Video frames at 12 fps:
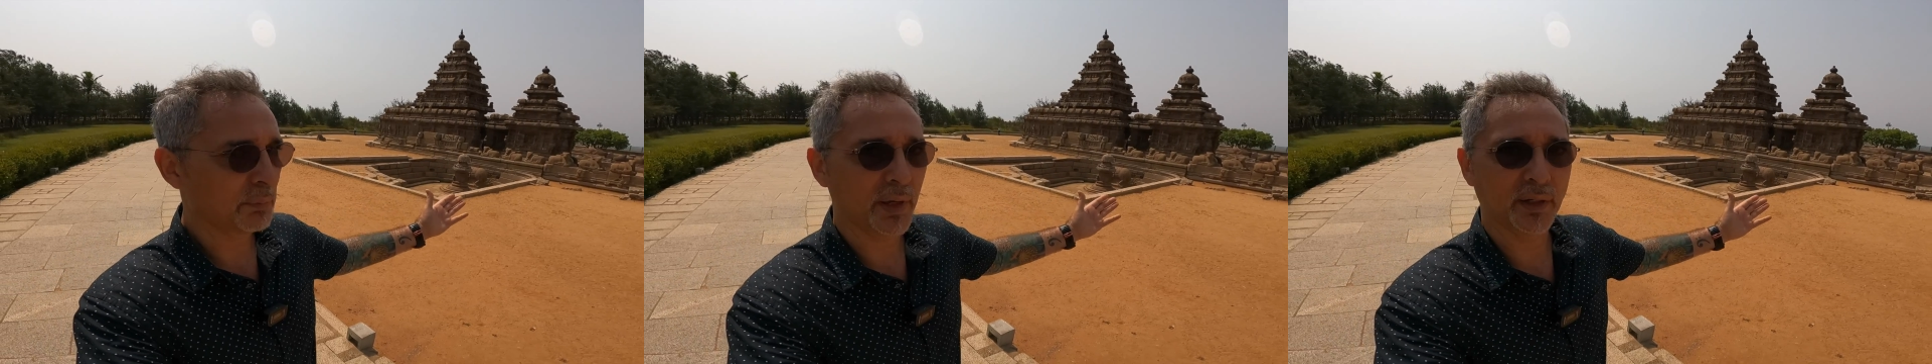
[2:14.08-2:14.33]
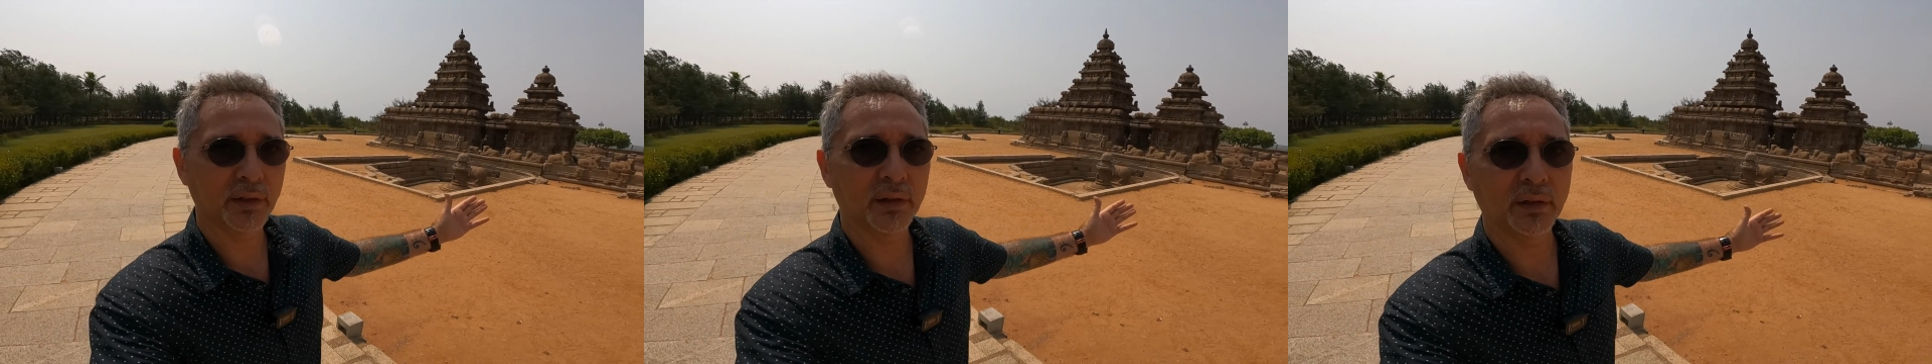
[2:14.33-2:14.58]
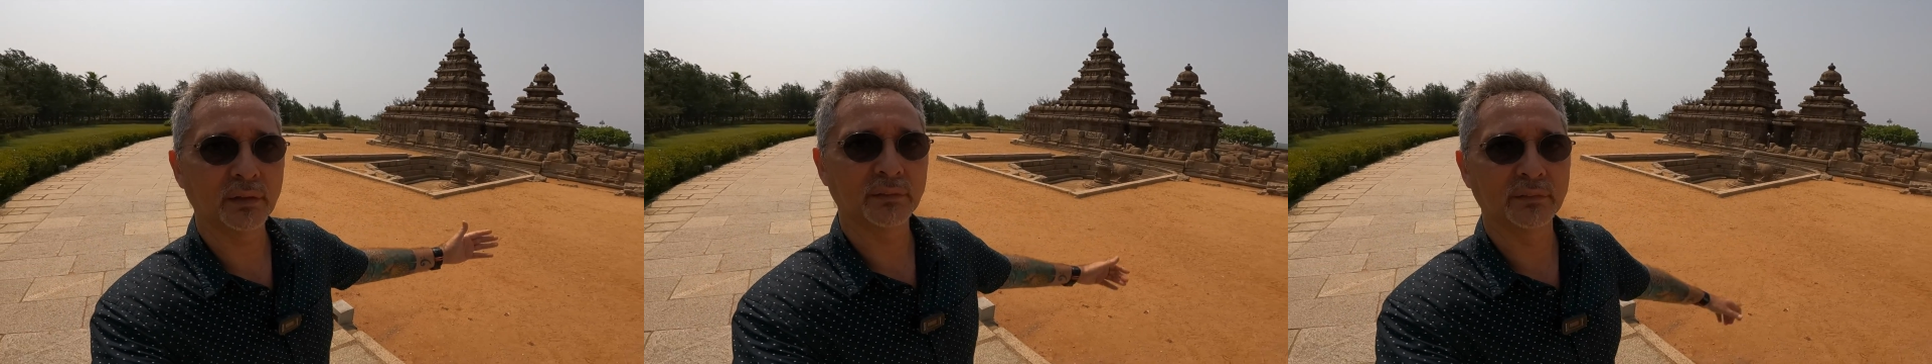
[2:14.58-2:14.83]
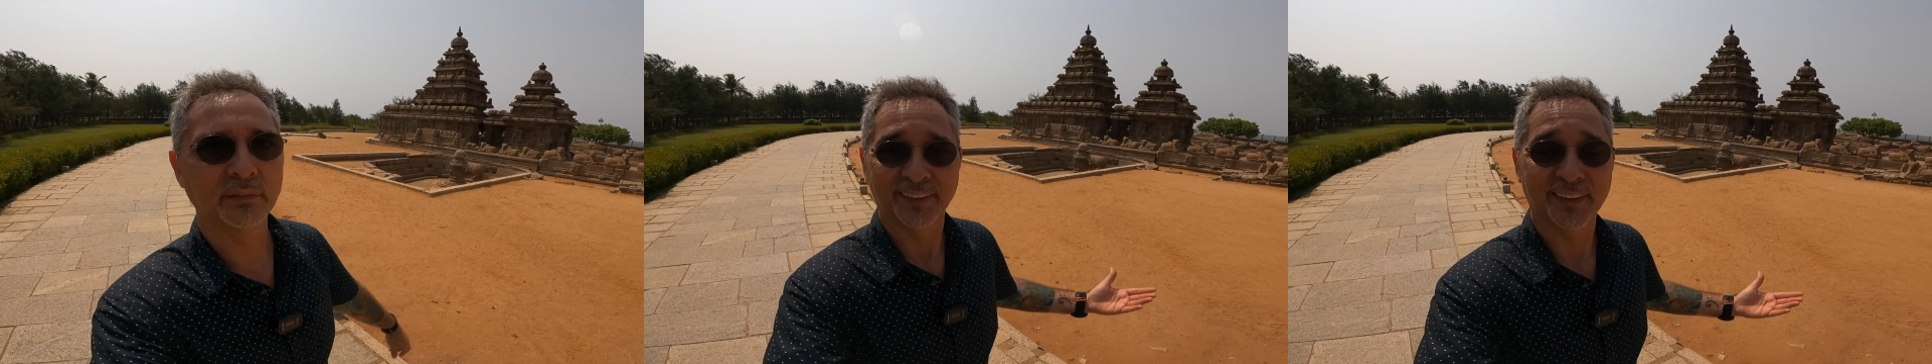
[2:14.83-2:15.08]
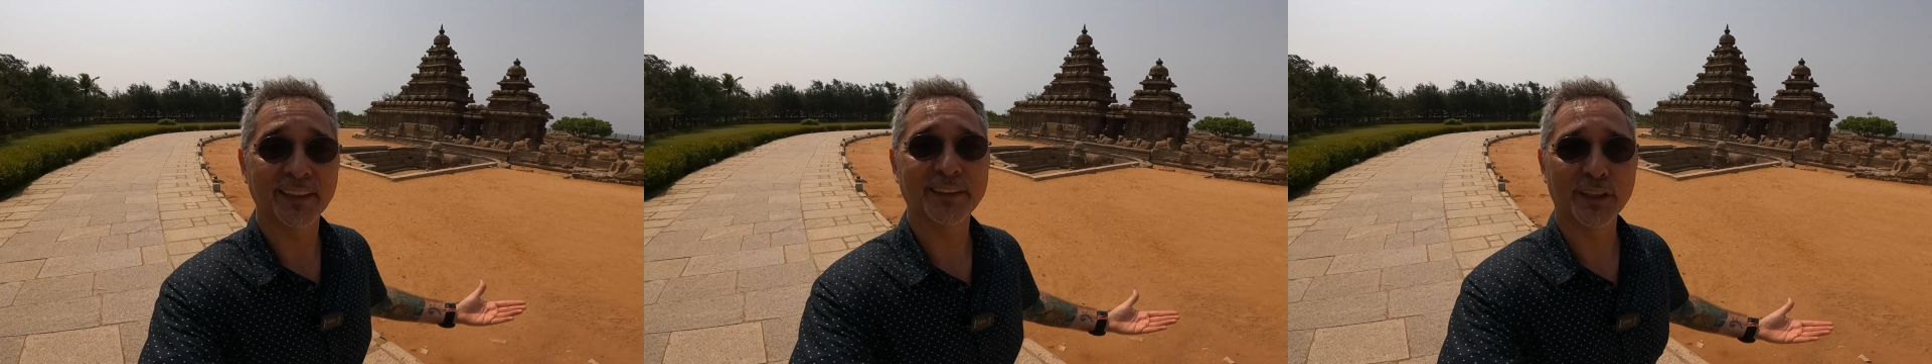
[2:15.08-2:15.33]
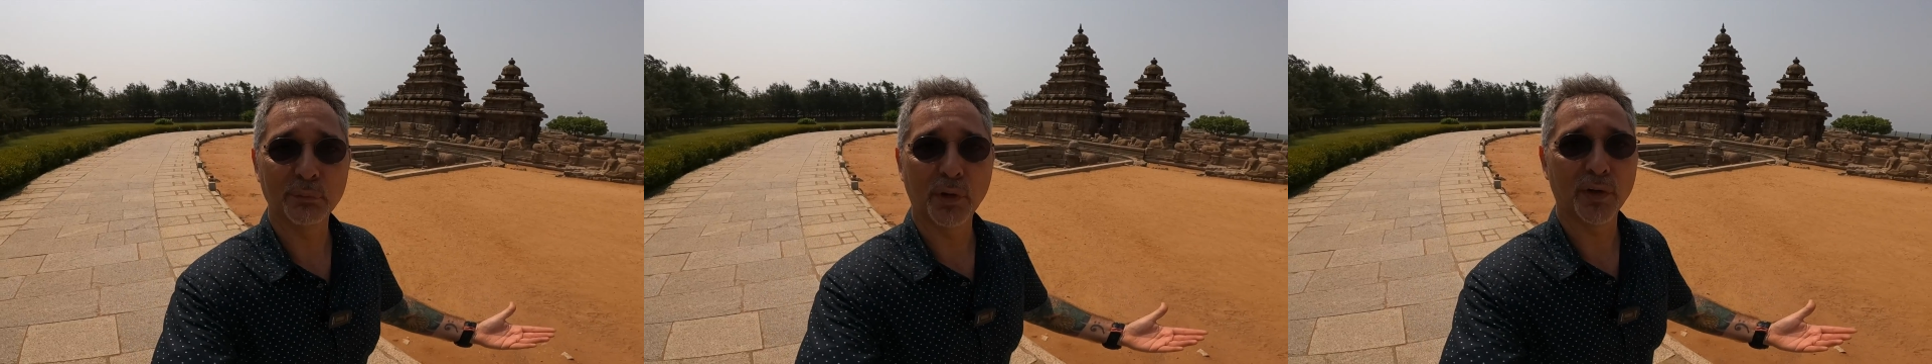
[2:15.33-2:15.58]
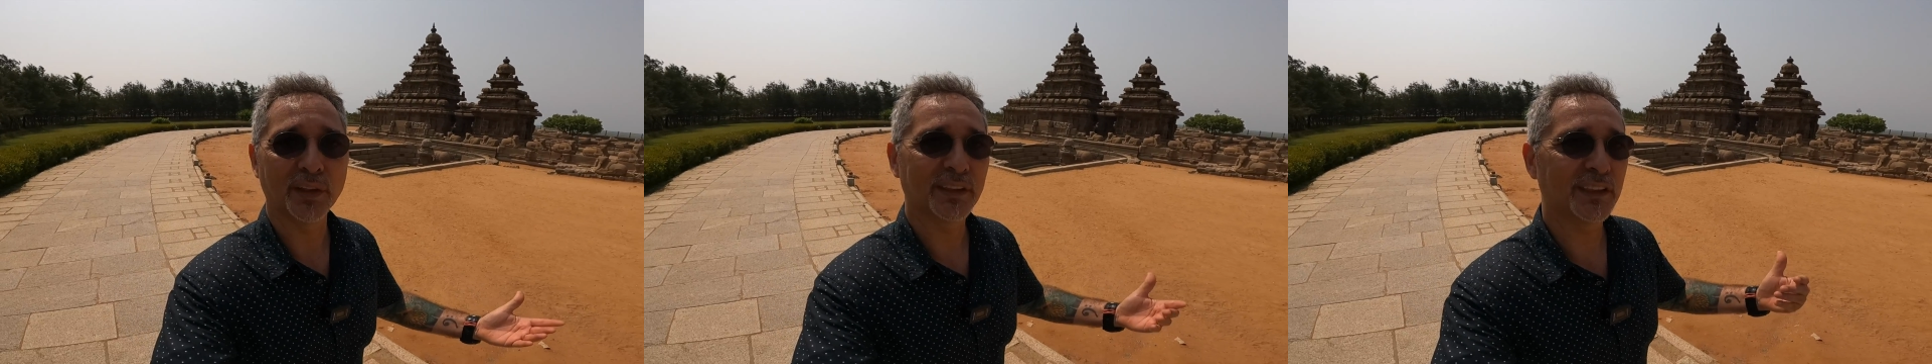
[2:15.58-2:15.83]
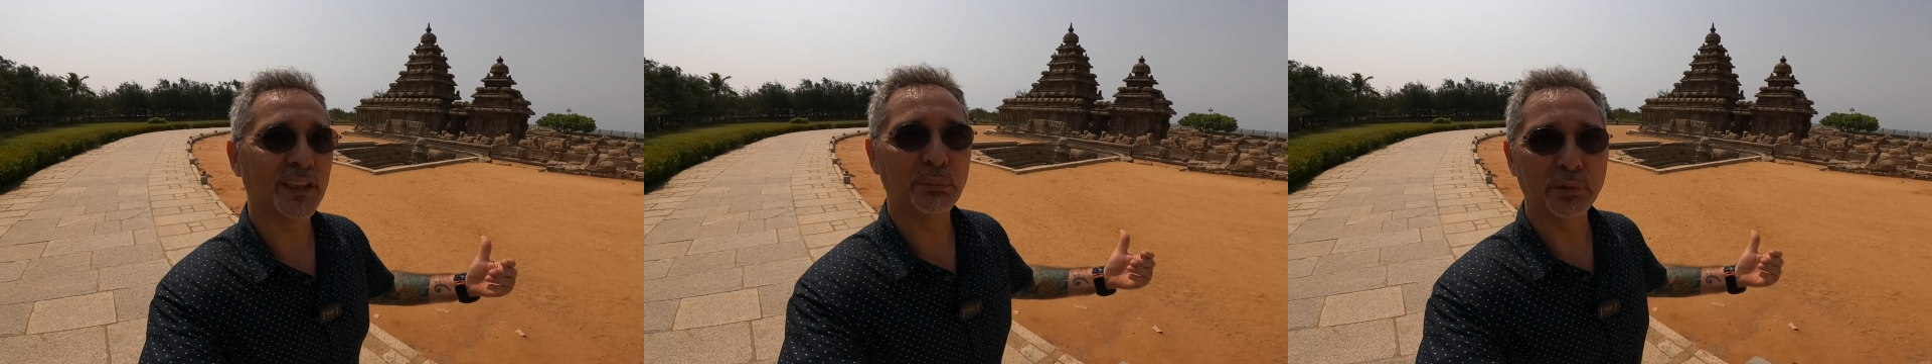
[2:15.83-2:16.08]
of Bengal. Nice thing about it,
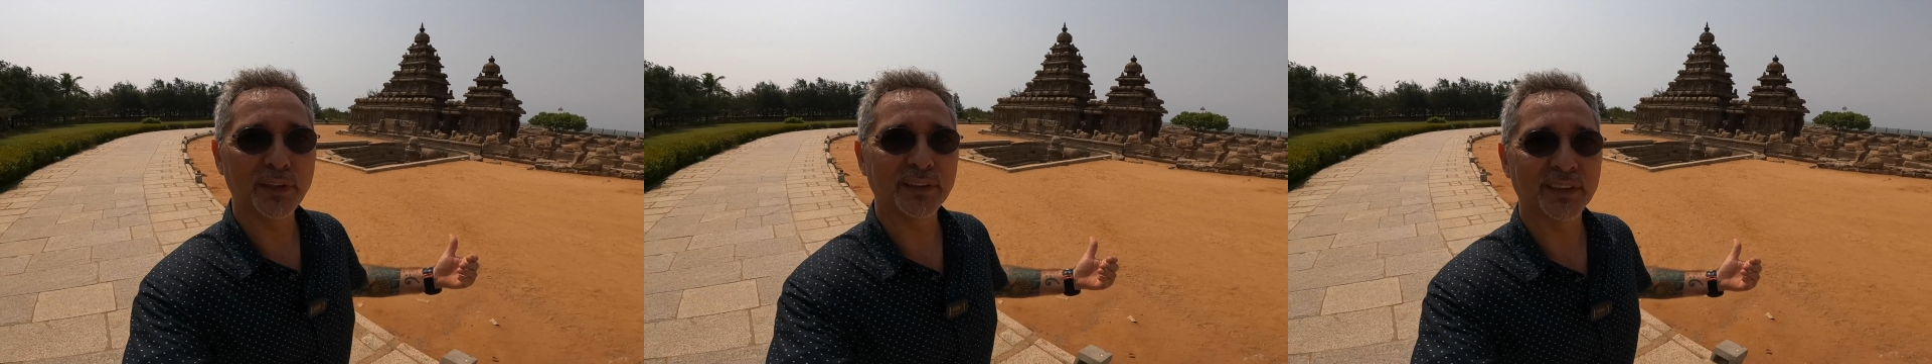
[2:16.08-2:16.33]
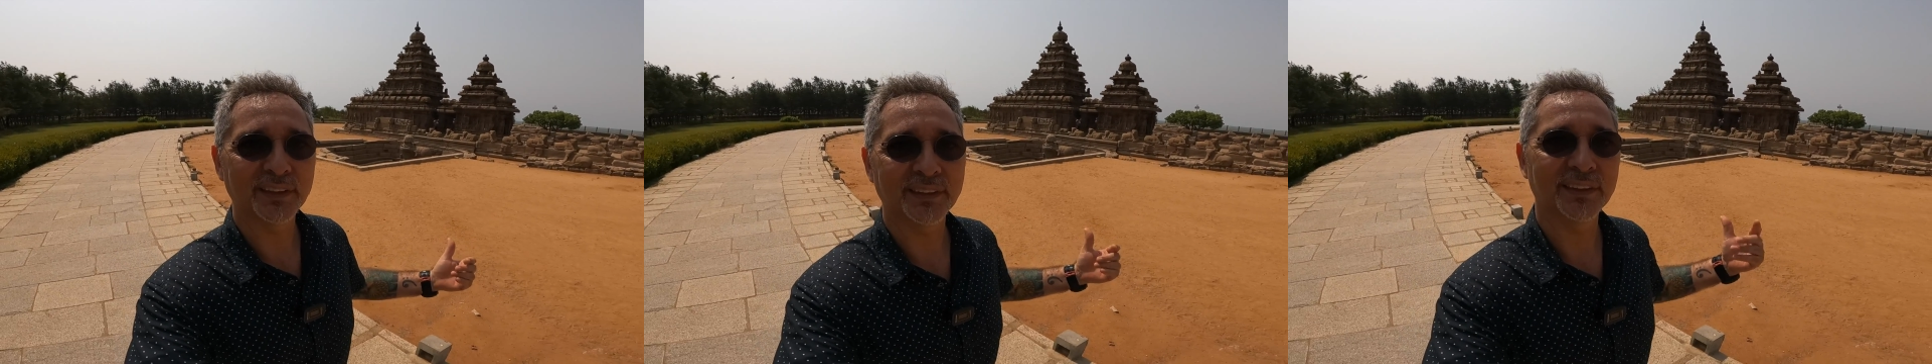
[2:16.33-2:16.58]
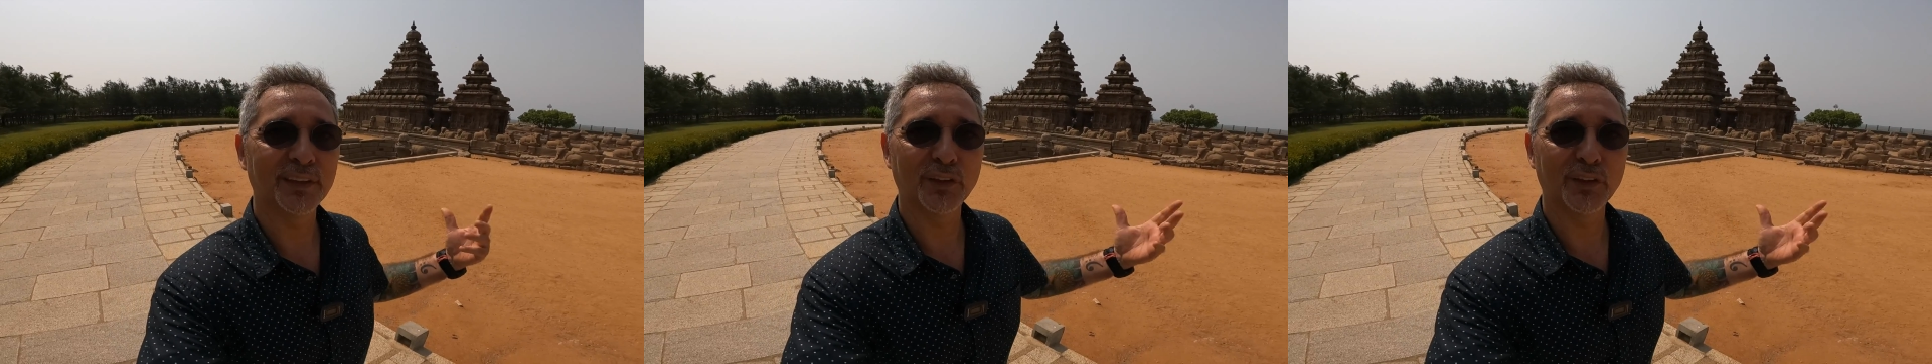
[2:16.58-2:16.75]
sea breezes,